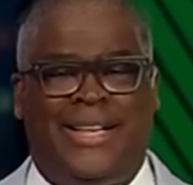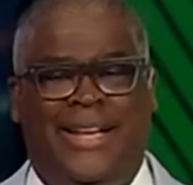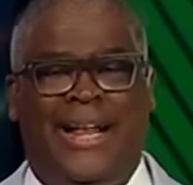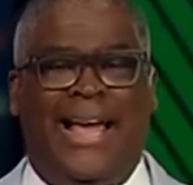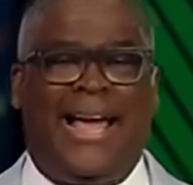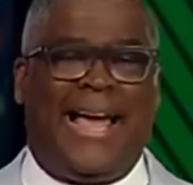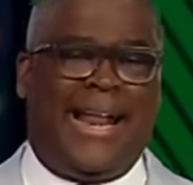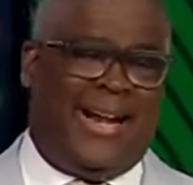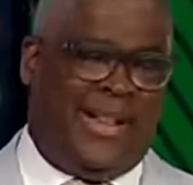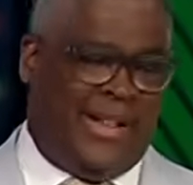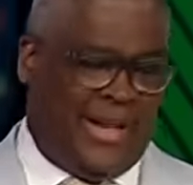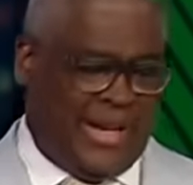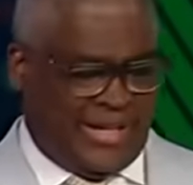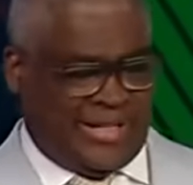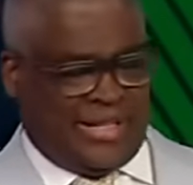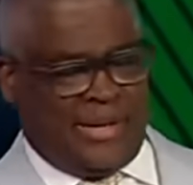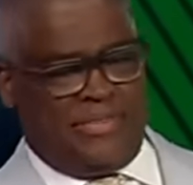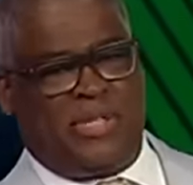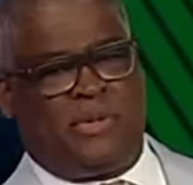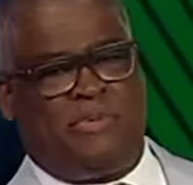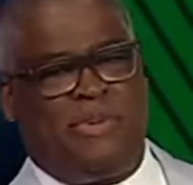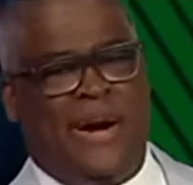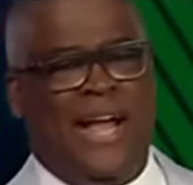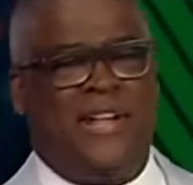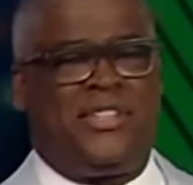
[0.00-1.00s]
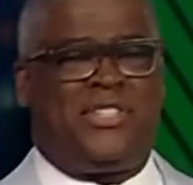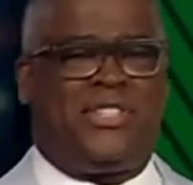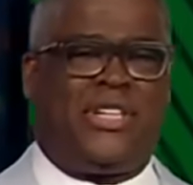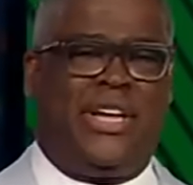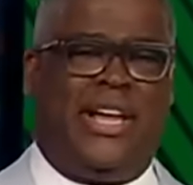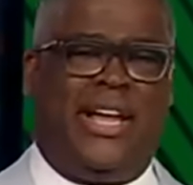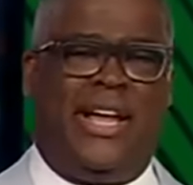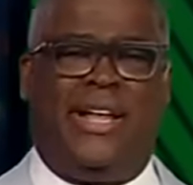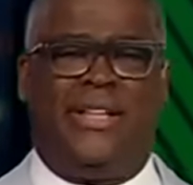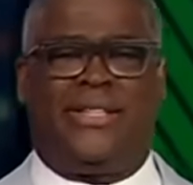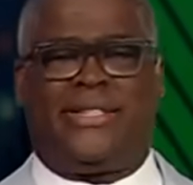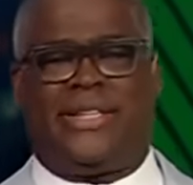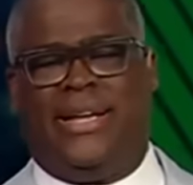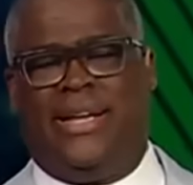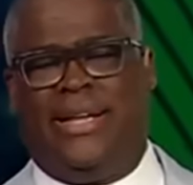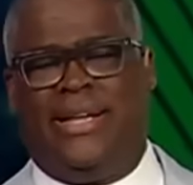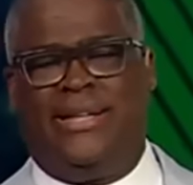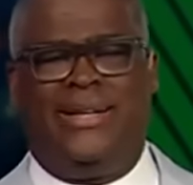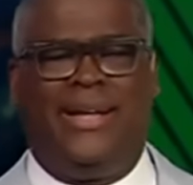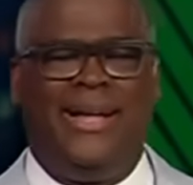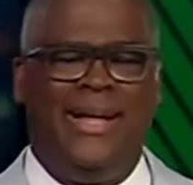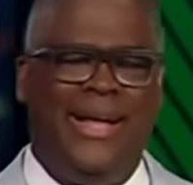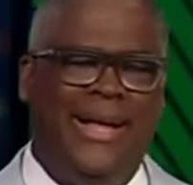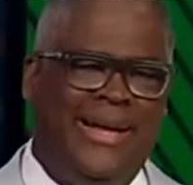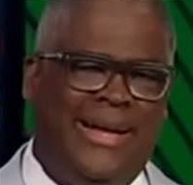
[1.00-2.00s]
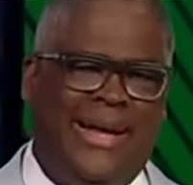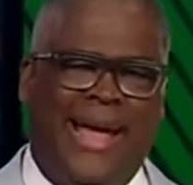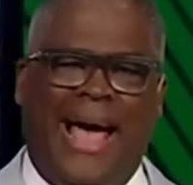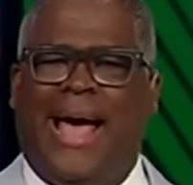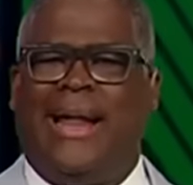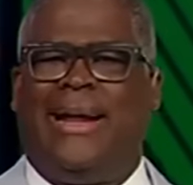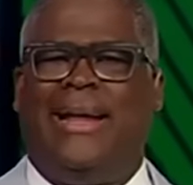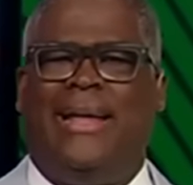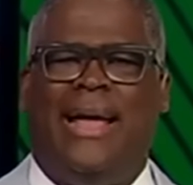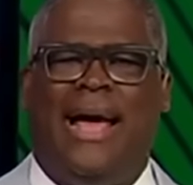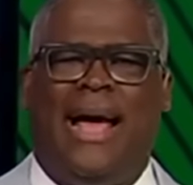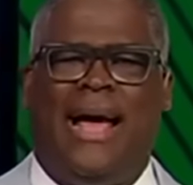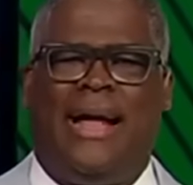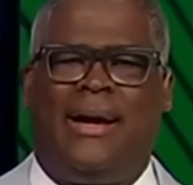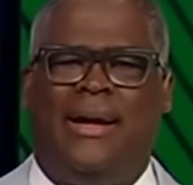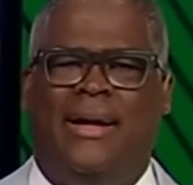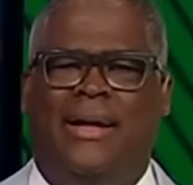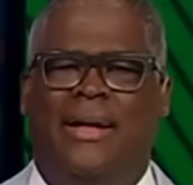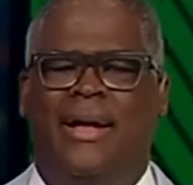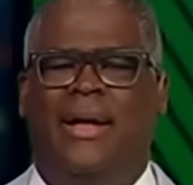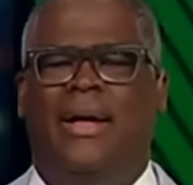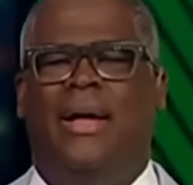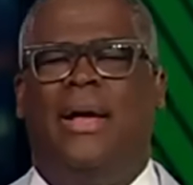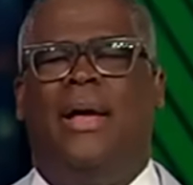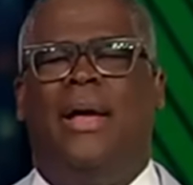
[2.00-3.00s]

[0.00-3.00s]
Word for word: Then they got to look at some spreadsheets and yada, yada.